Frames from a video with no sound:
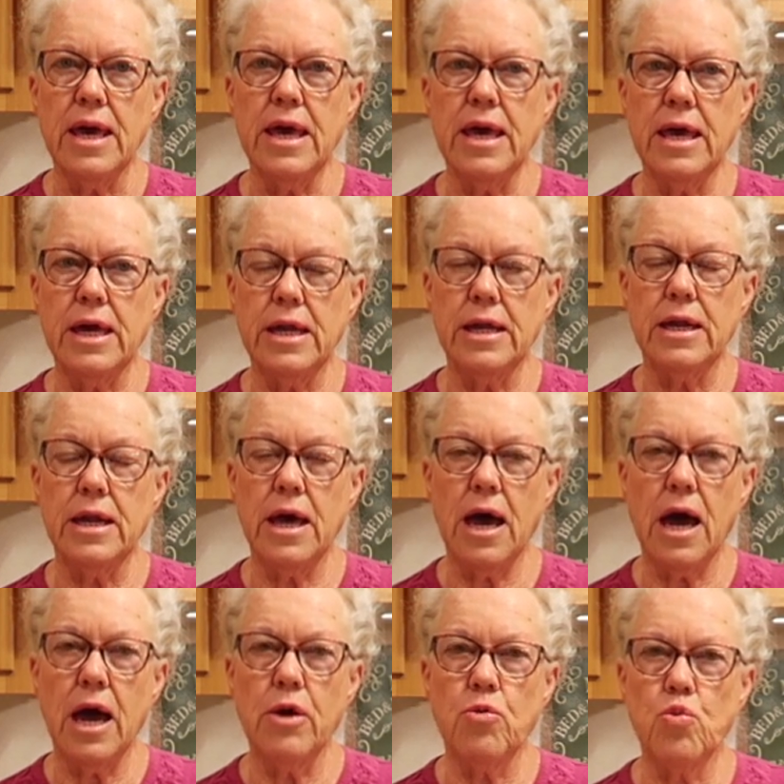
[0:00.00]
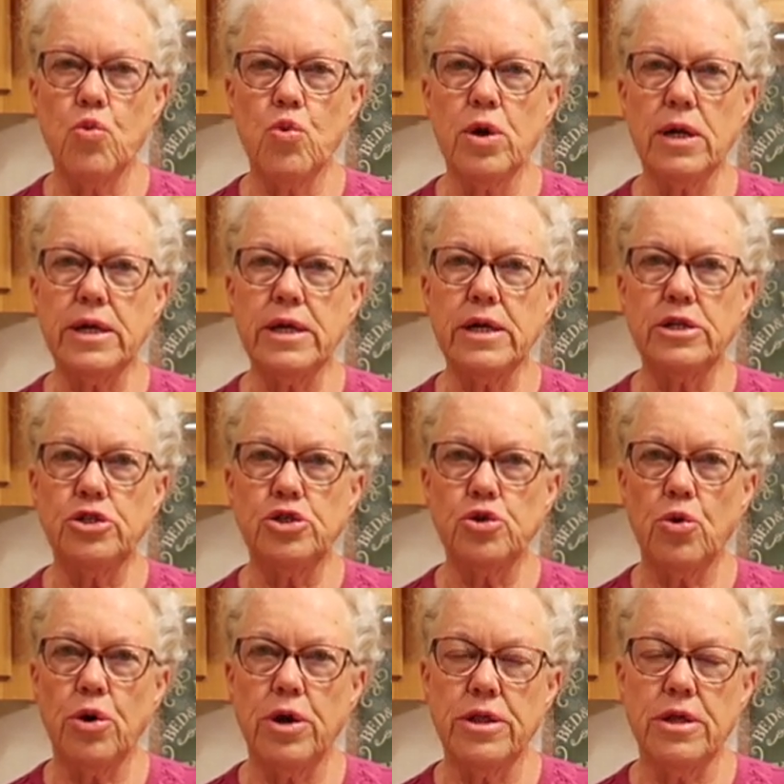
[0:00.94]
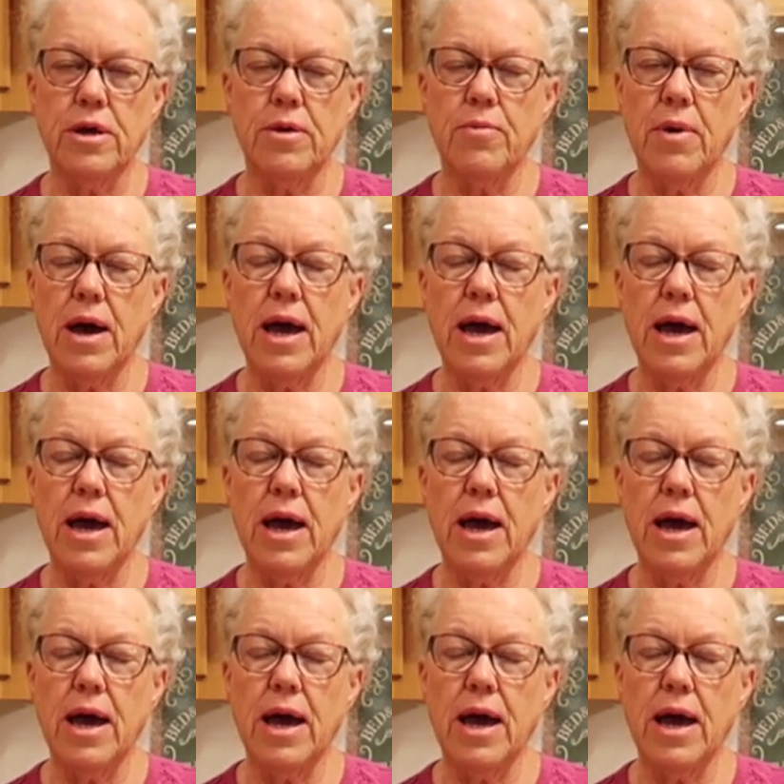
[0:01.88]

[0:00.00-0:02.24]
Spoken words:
and I really enjoy them.